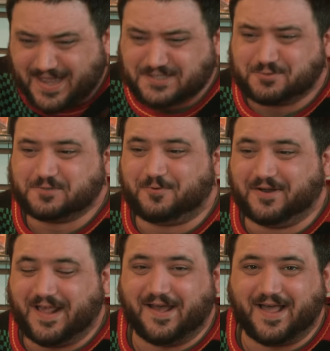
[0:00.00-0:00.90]
I guess we should
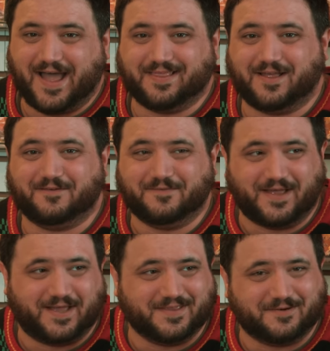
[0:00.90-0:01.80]
point out I love
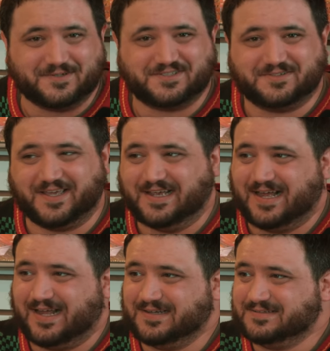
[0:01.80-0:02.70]
uh, the original King
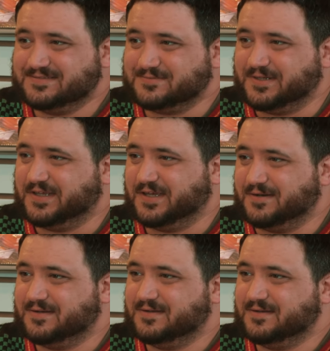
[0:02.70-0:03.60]
Kong. Really you also good.